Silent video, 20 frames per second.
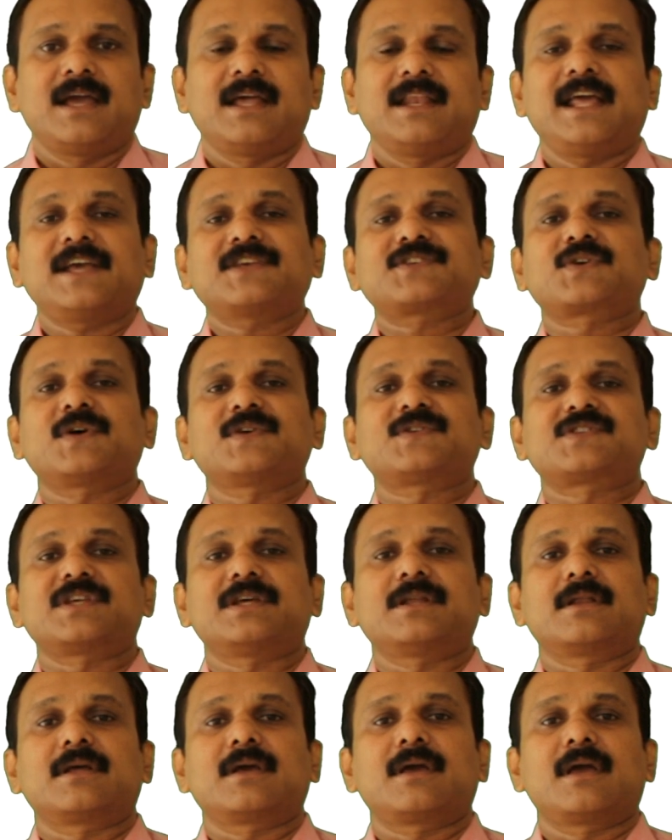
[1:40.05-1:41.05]
Next question.
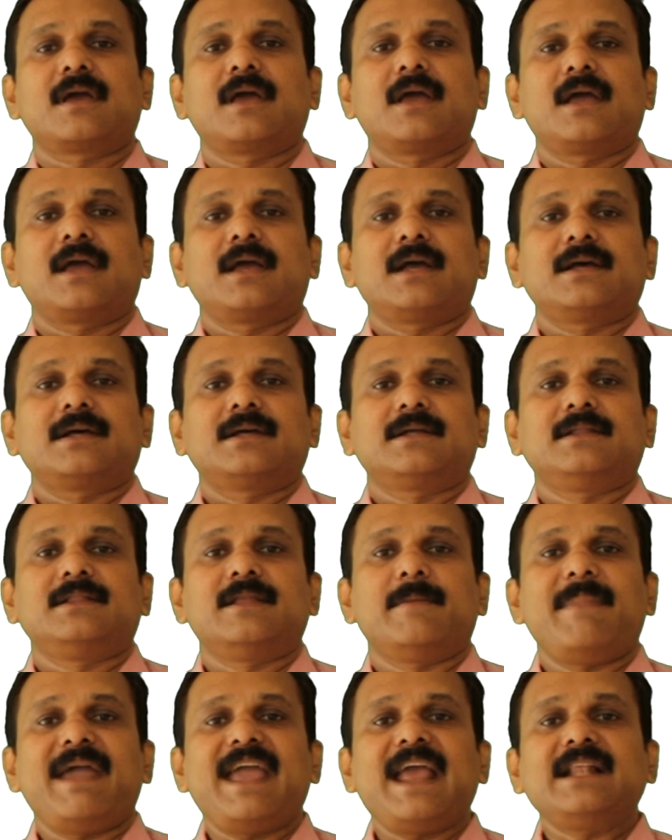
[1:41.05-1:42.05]
The
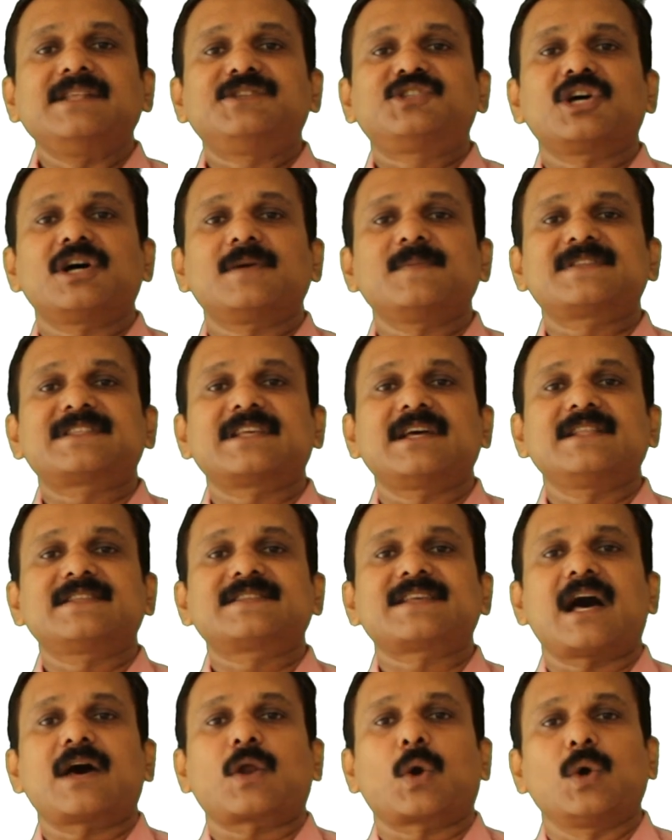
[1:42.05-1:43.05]
male germ cells
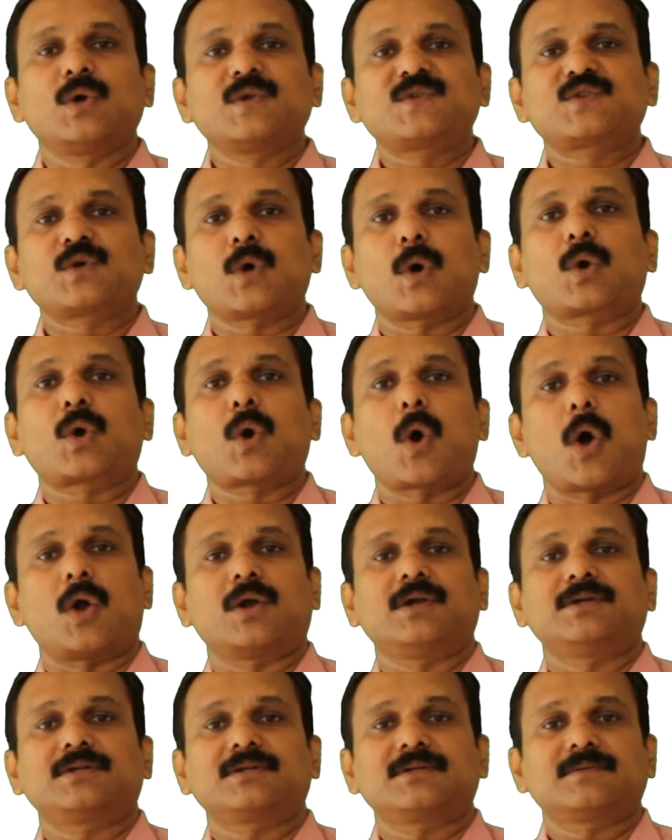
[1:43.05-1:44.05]
are also
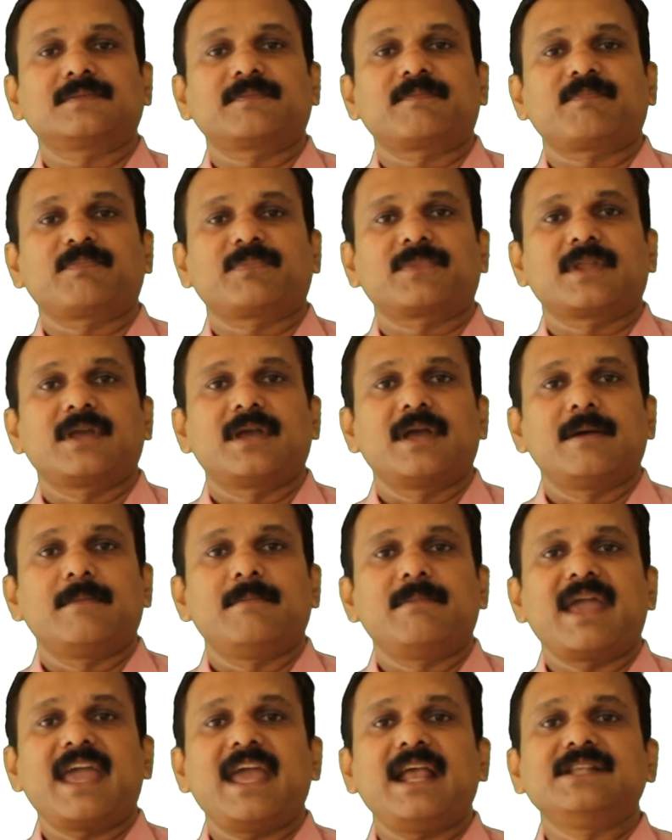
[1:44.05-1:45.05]
called.
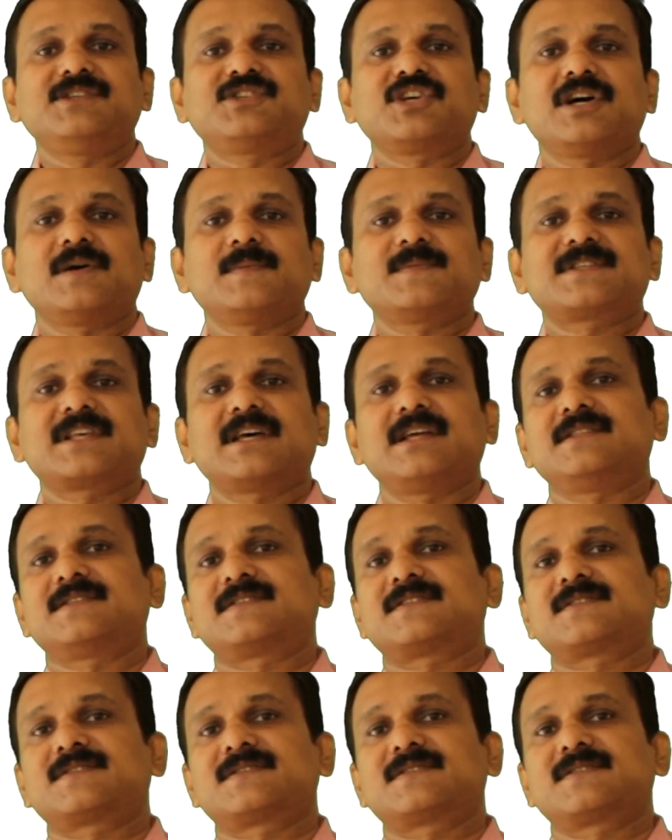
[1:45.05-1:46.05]
Male germ
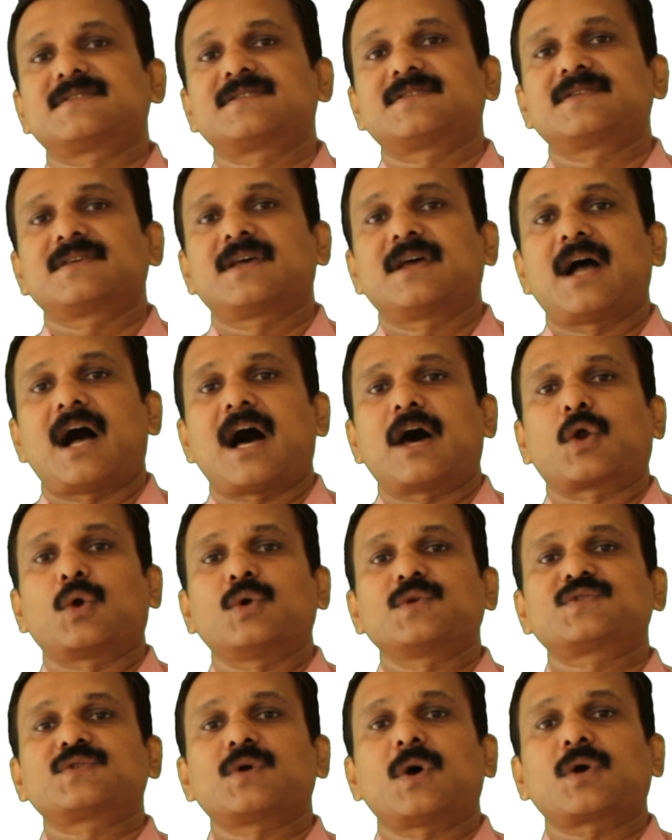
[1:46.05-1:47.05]
cells are
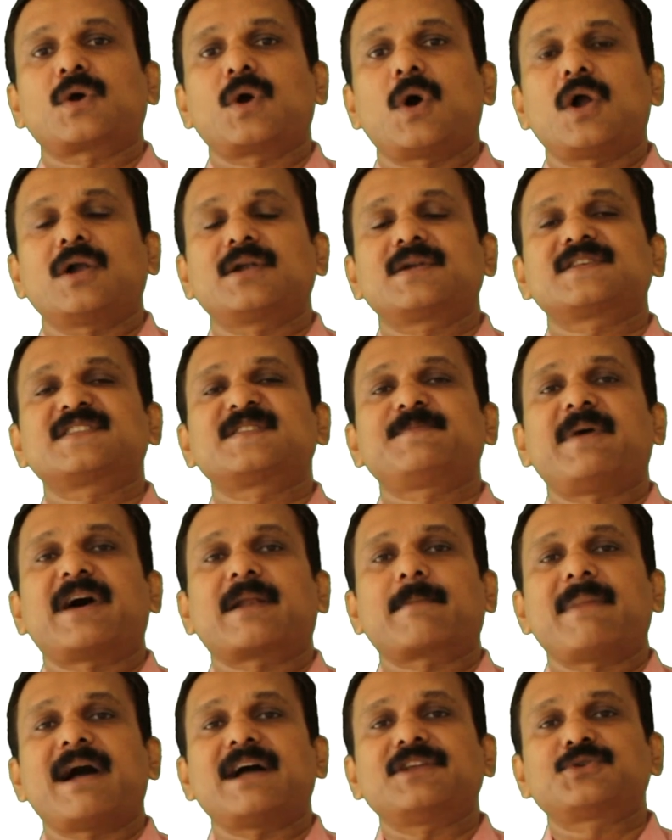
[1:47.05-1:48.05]
also called
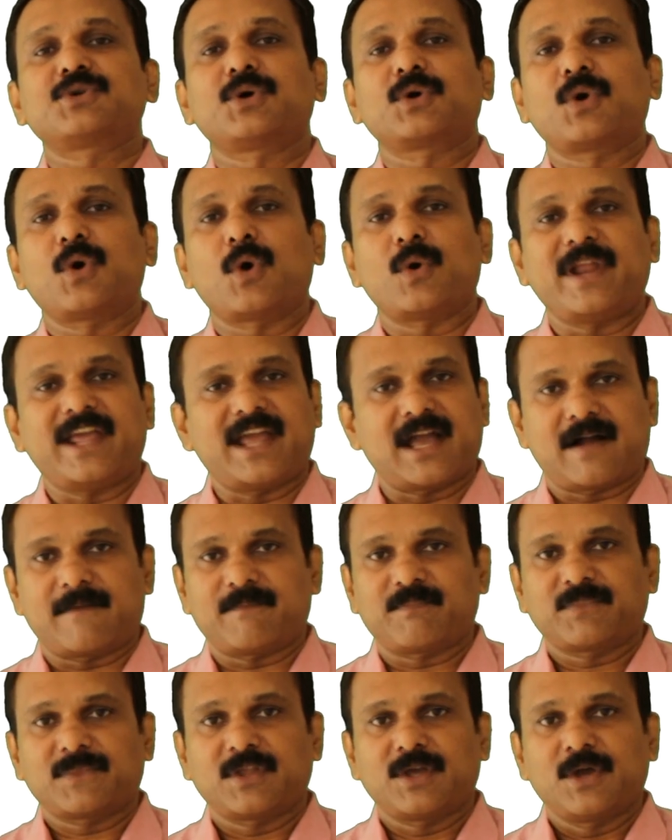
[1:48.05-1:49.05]
spermatogonia.
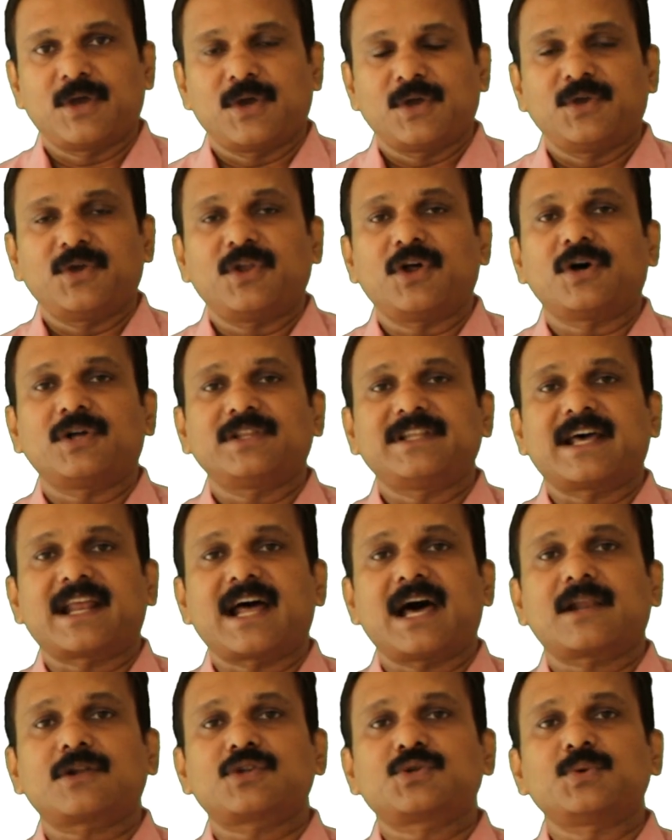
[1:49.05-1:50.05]
You know, there
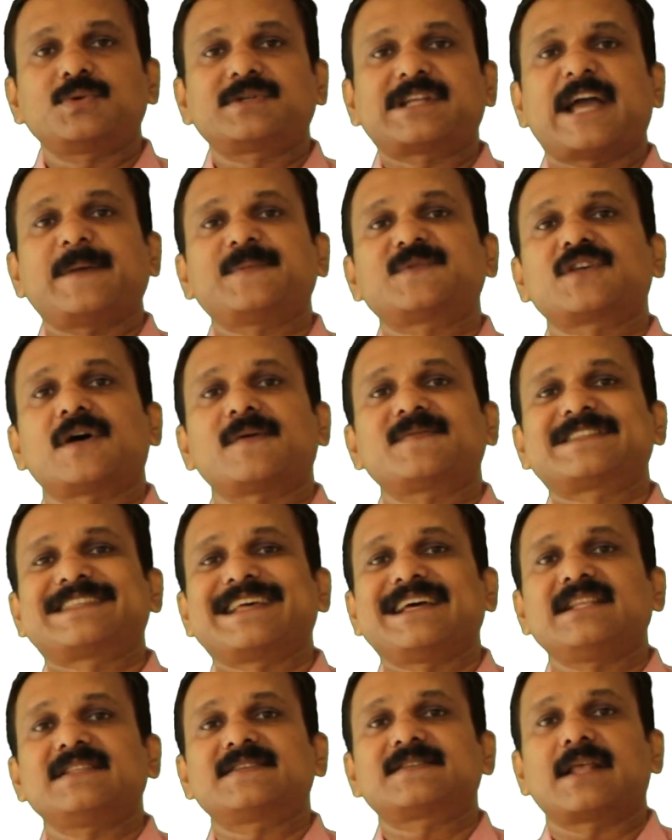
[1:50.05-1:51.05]
are two types of
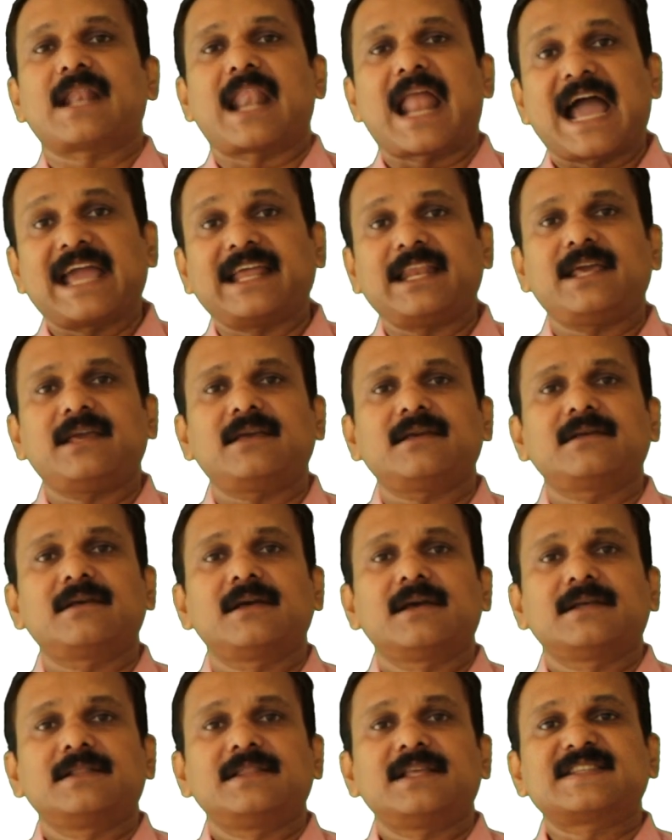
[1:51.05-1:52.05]
cells lining
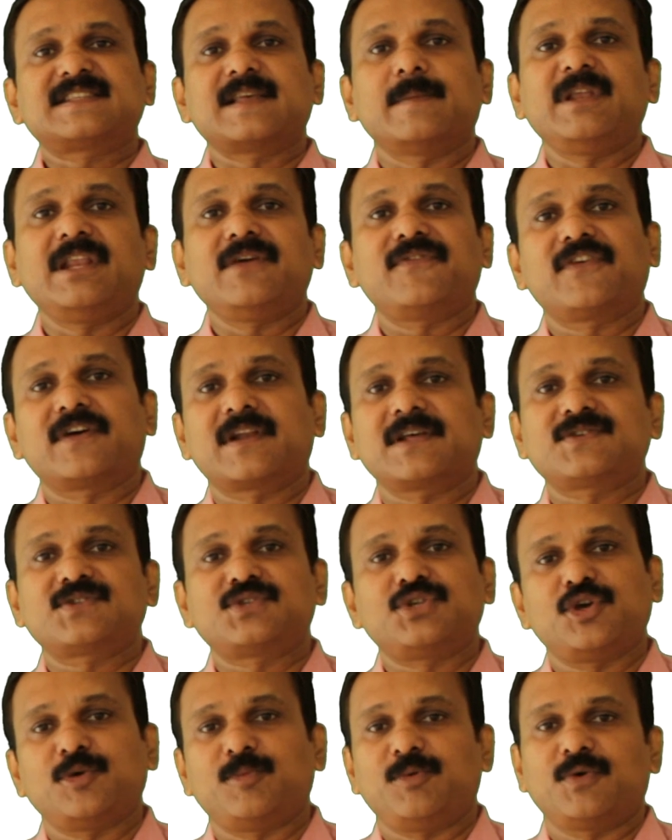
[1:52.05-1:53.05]
the seminiferous
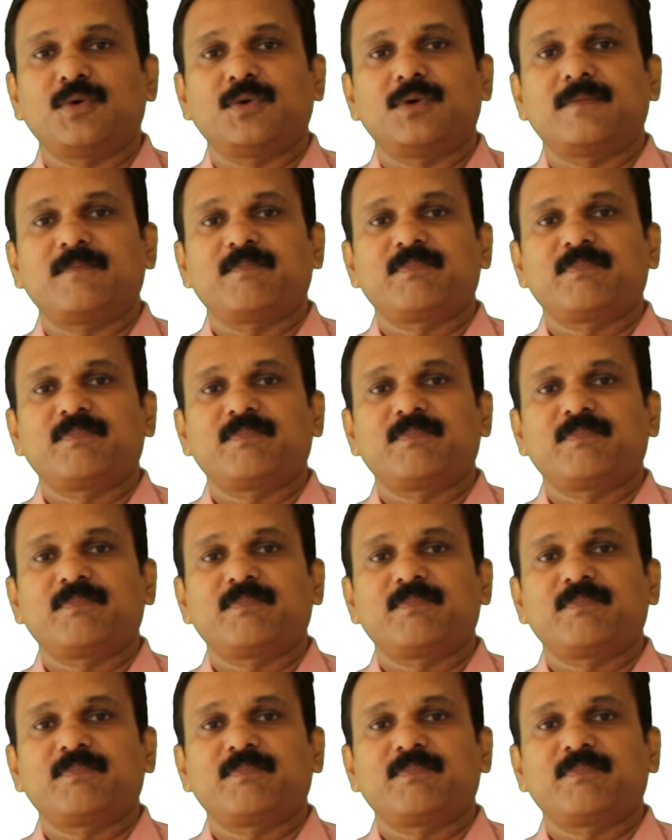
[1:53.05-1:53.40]
tubule.